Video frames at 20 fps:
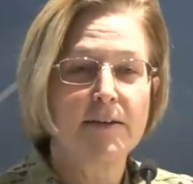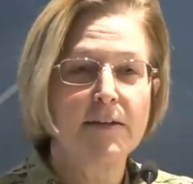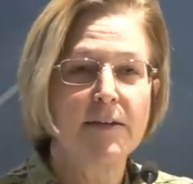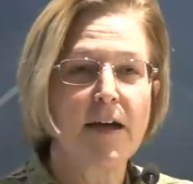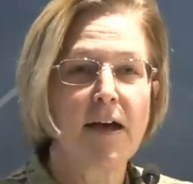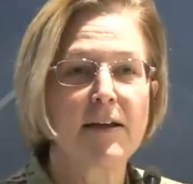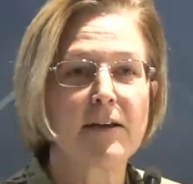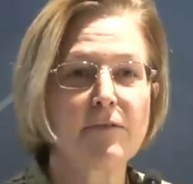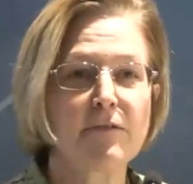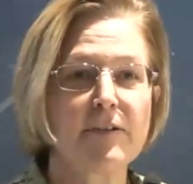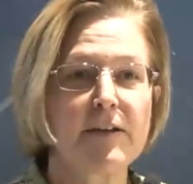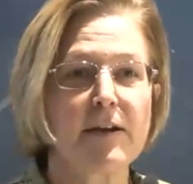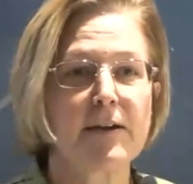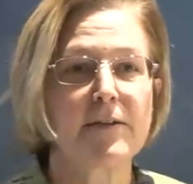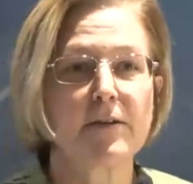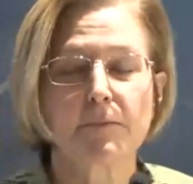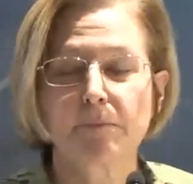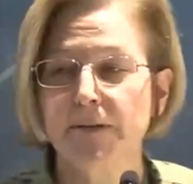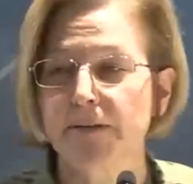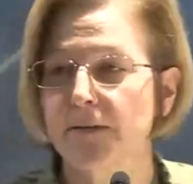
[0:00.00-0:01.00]
None of the
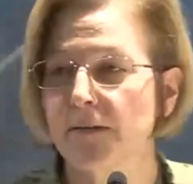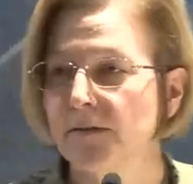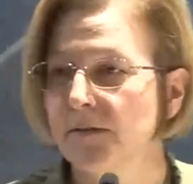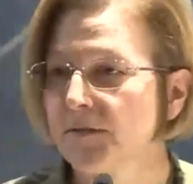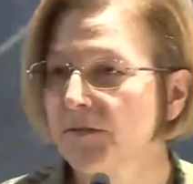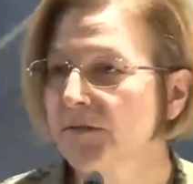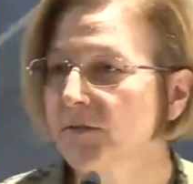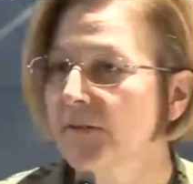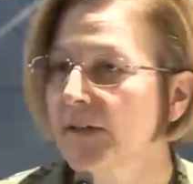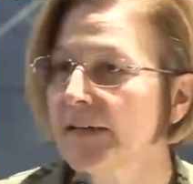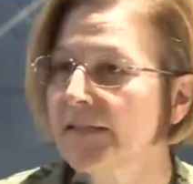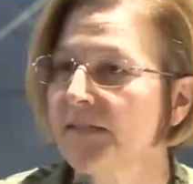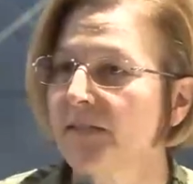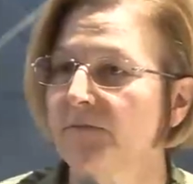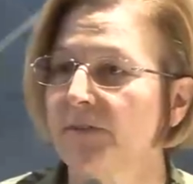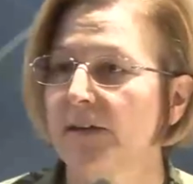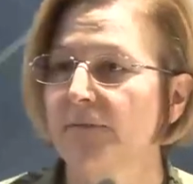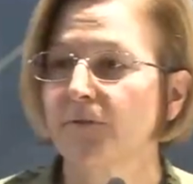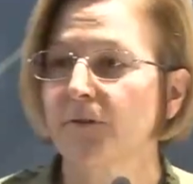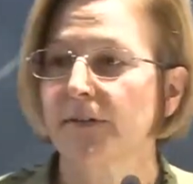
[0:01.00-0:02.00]
other pillars or lines
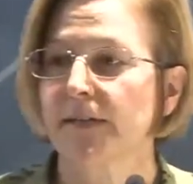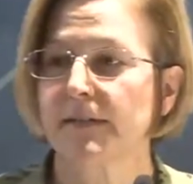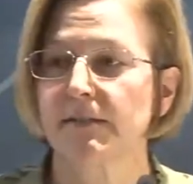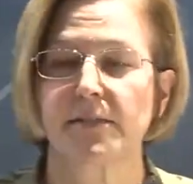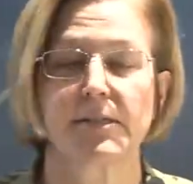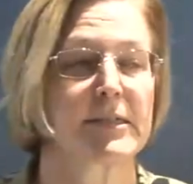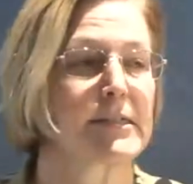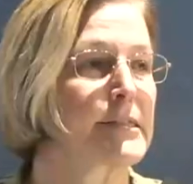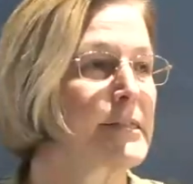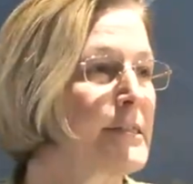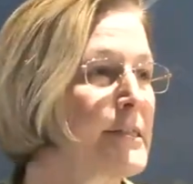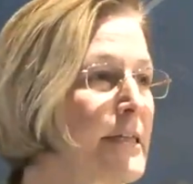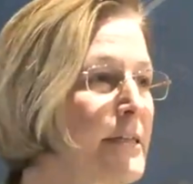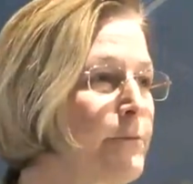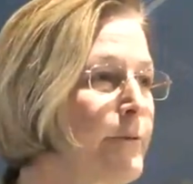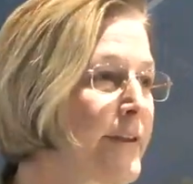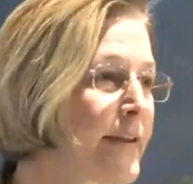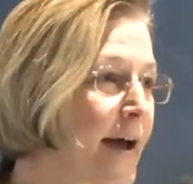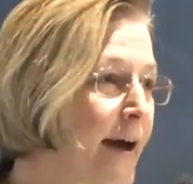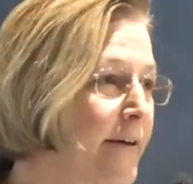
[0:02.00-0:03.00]
of effort can
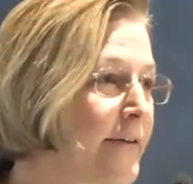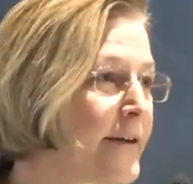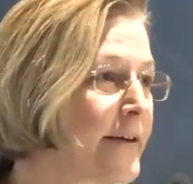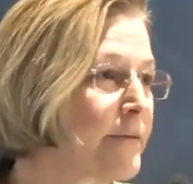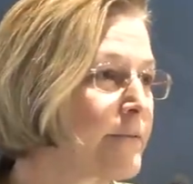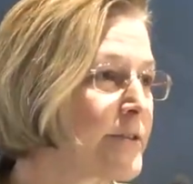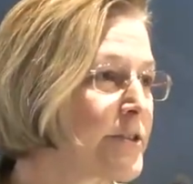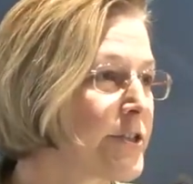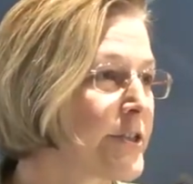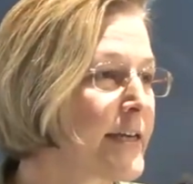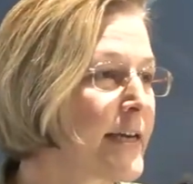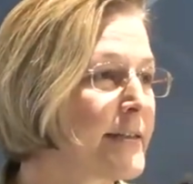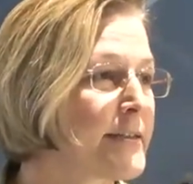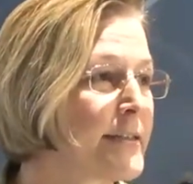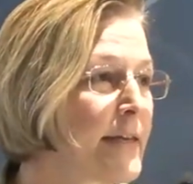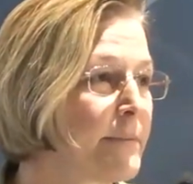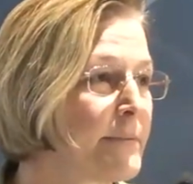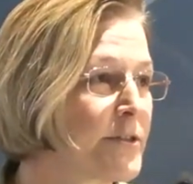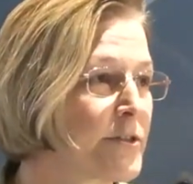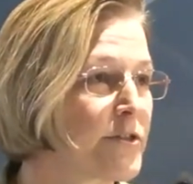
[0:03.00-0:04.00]
succeed without it, which again
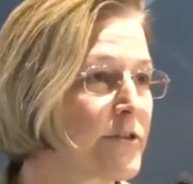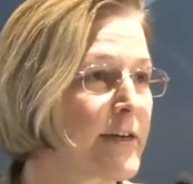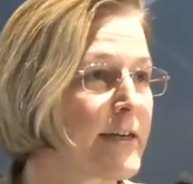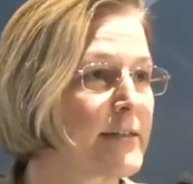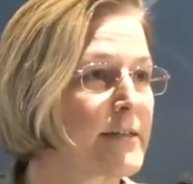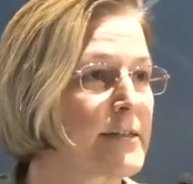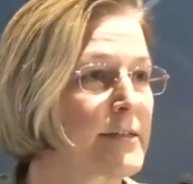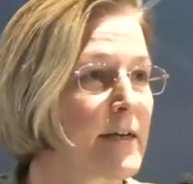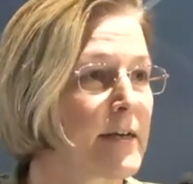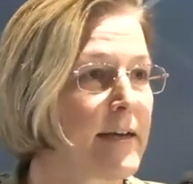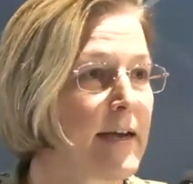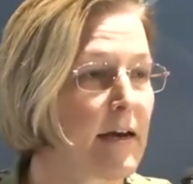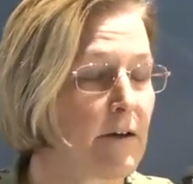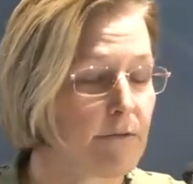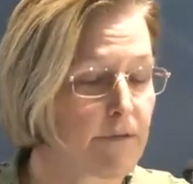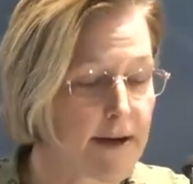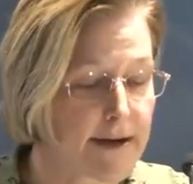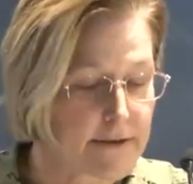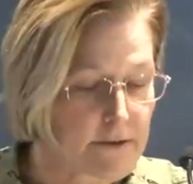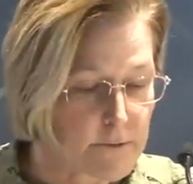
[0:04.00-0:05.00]
demonstrates uh, how
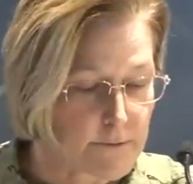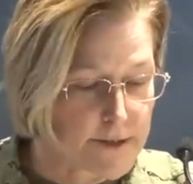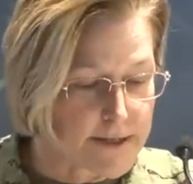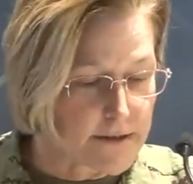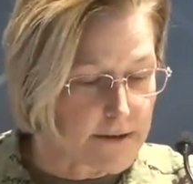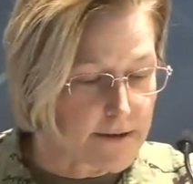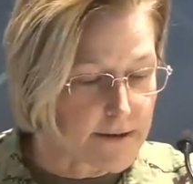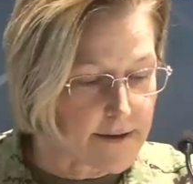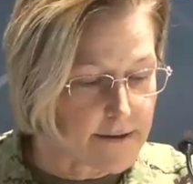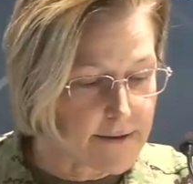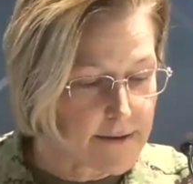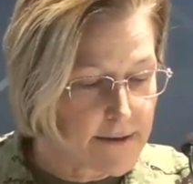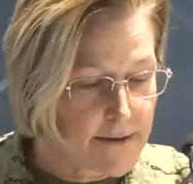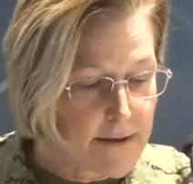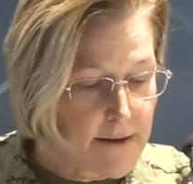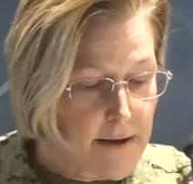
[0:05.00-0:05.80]
vital we are.